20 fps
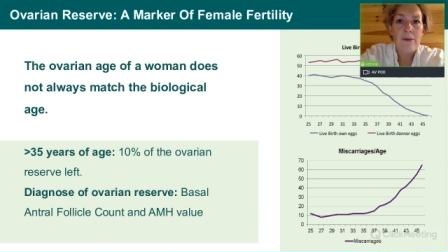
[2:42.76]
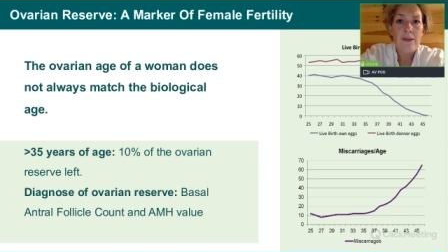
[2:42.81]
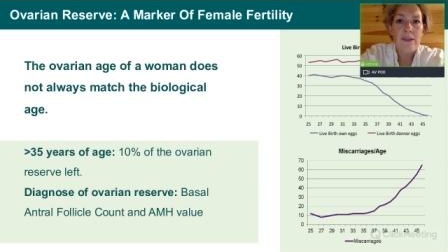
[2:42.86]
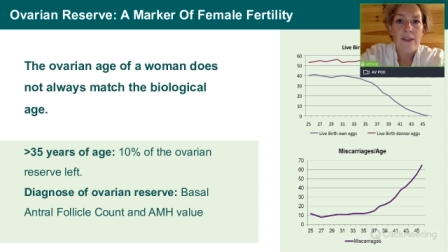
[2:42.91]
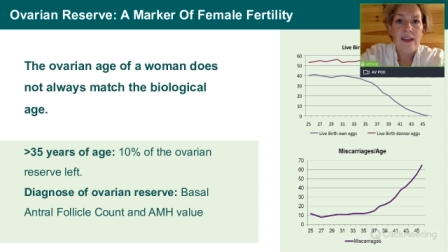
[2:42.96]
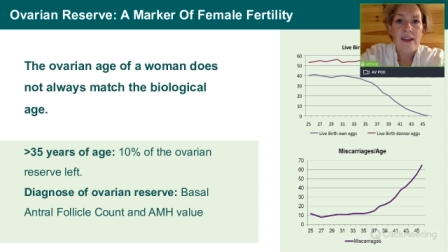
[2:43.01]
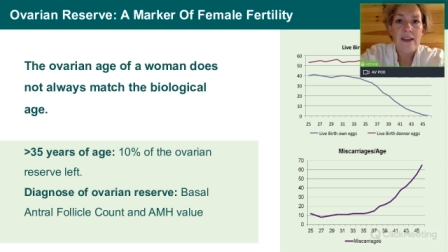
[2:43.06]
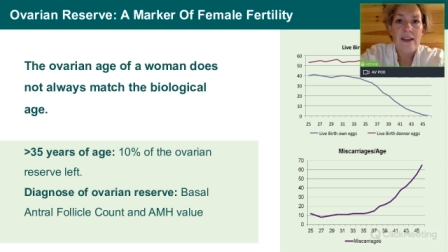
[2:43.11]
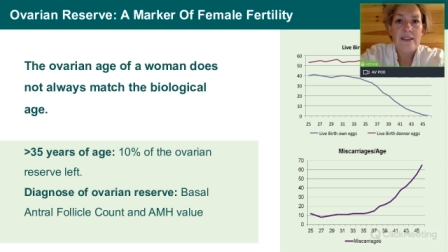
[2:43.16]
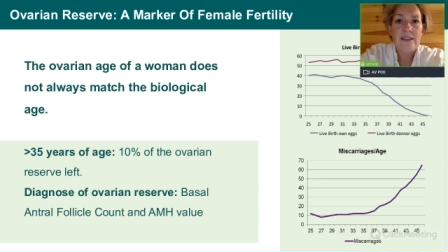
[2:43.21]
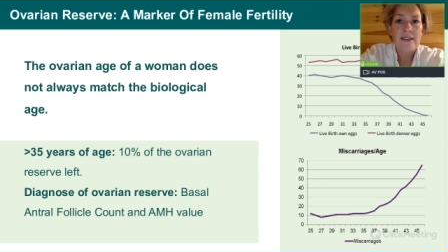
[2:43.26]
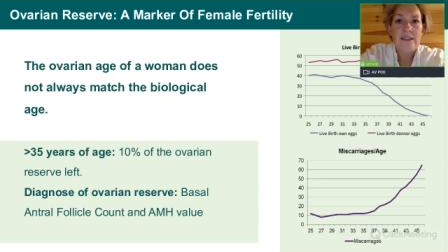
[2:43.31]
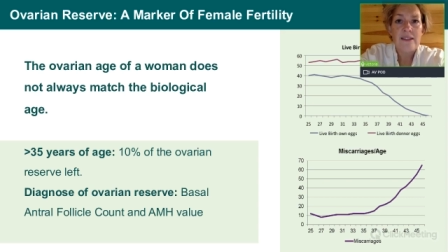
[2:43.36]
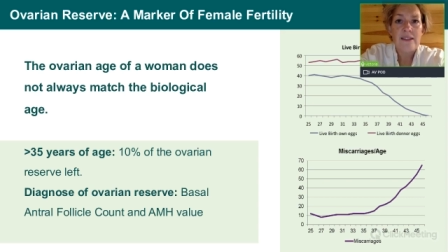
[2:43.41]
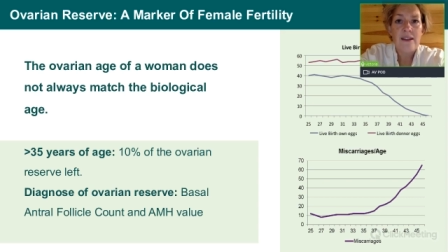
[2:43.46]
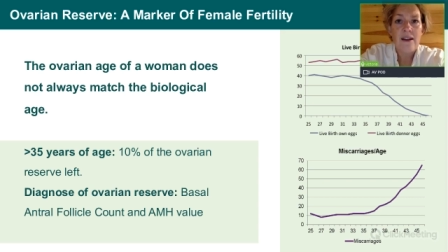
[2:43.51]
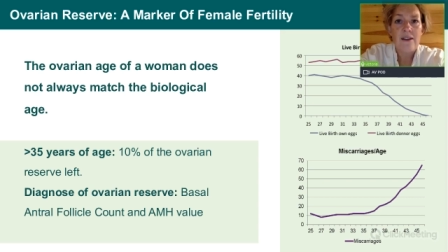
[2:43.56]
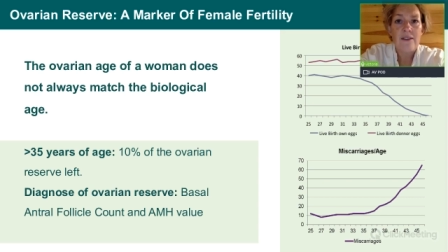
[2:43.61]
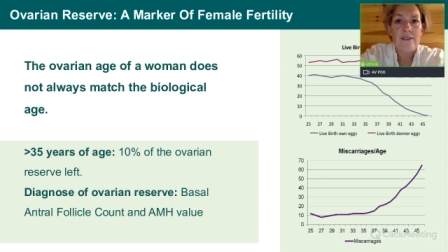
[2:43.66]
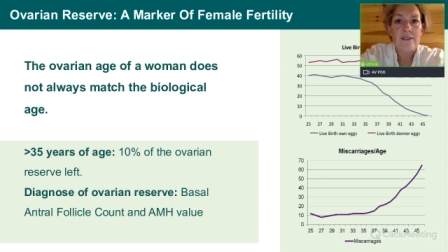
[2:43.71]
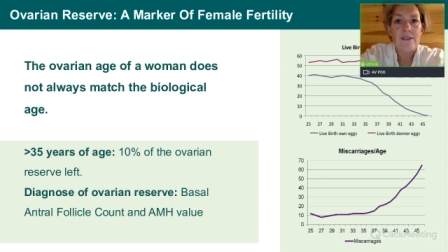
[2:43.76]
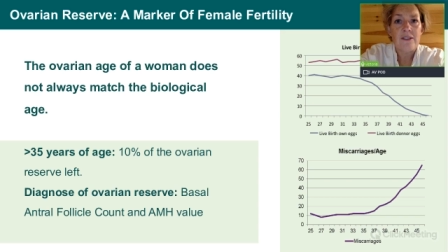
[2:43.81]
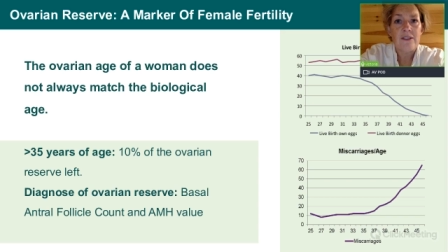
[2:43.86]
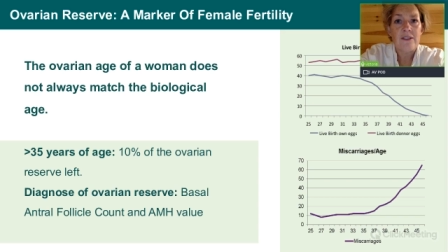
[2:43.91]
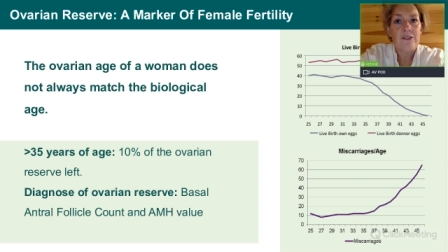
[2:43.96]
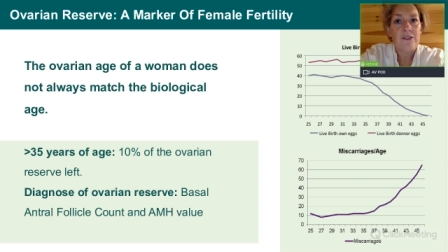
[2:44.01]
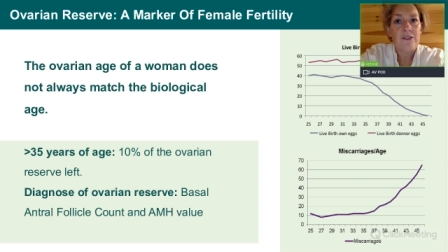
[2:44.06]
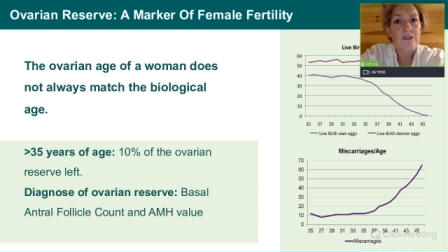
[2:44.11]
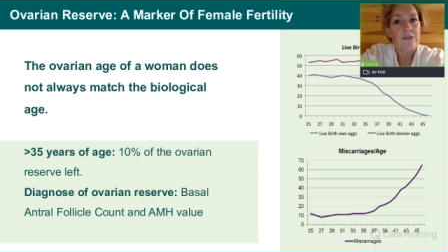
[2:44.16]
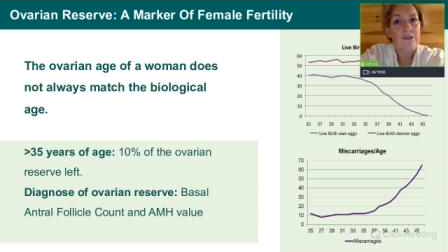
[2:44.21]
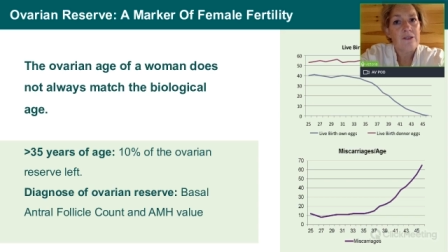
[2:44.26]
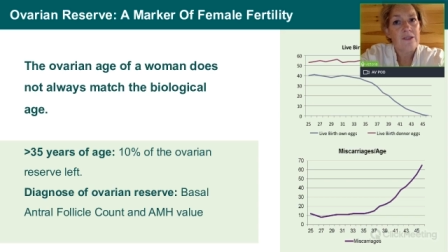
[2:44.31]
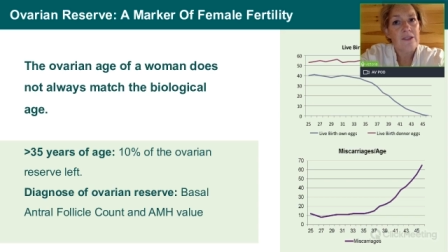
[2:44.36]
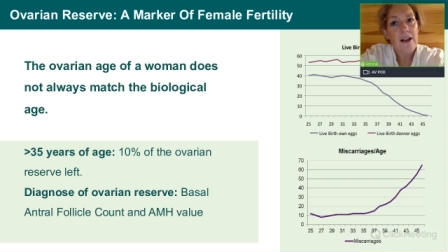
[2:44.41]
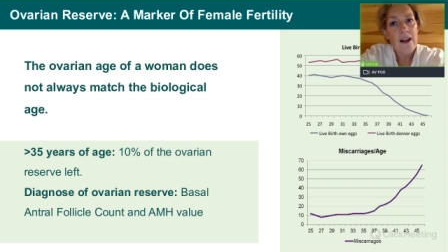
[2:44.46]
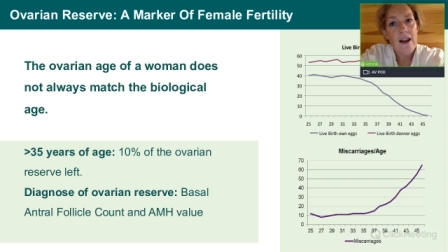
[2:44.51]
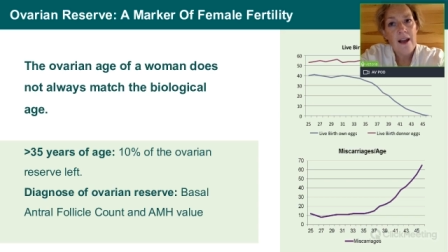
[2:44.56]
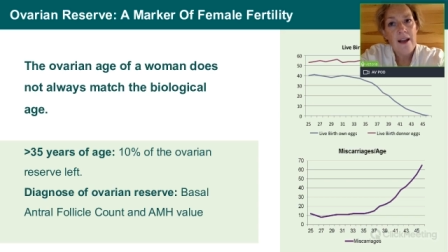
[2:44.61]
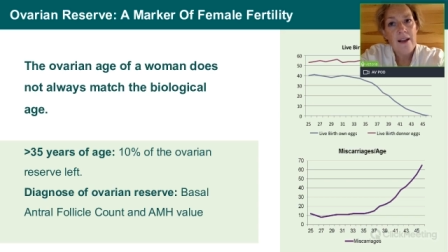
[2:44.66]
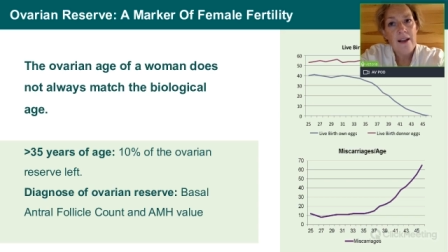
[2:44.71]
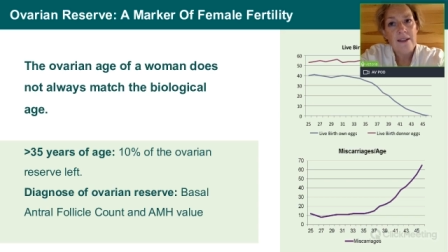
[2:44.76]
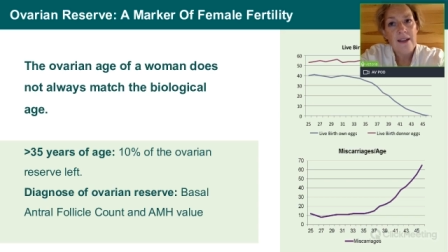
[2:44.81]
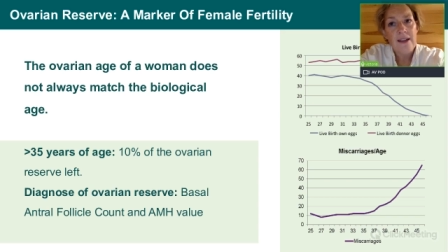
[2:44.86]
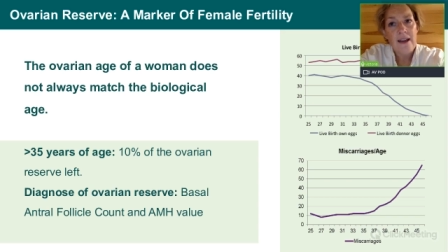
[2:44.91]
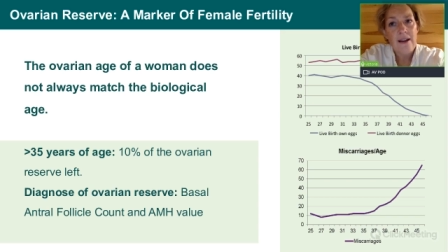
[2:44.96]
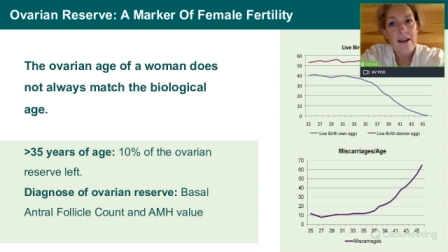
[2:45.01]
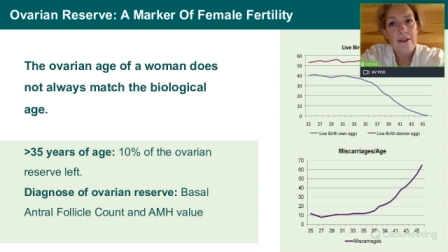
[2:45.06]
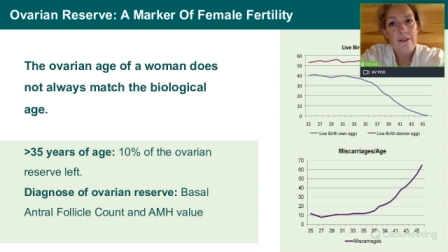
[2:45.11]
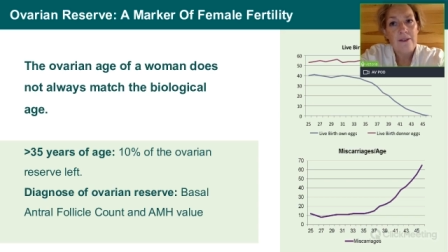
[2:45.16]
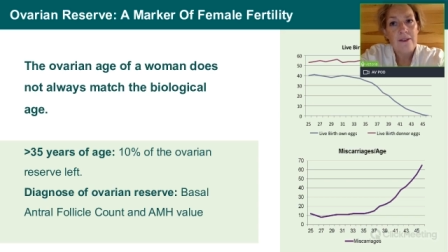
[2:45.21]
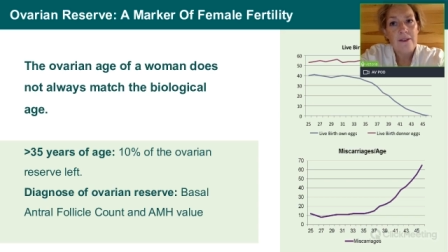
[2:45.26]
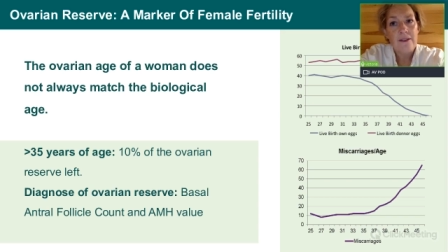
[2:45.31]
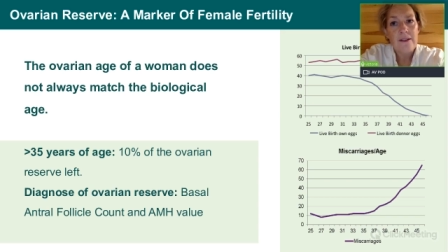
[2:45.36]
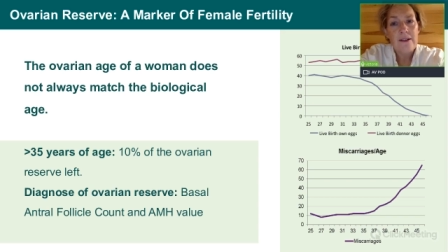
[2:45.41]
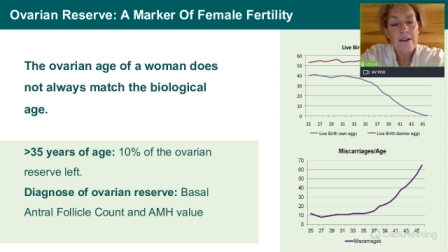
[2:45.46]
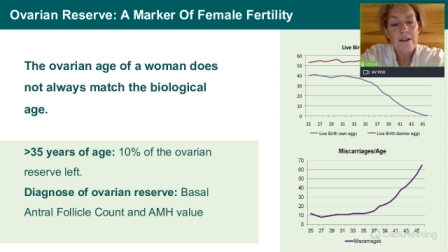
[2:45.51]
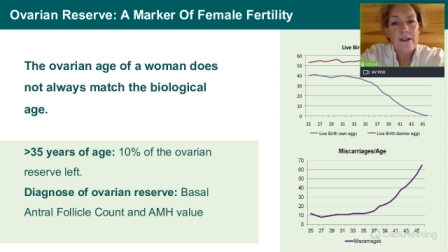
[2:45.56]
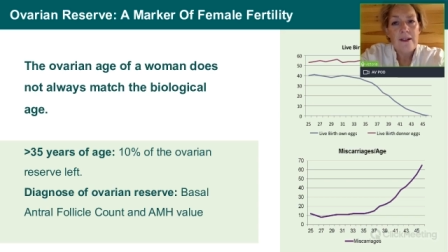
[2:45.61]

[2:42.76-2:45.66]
But then it starts to sort of slide down,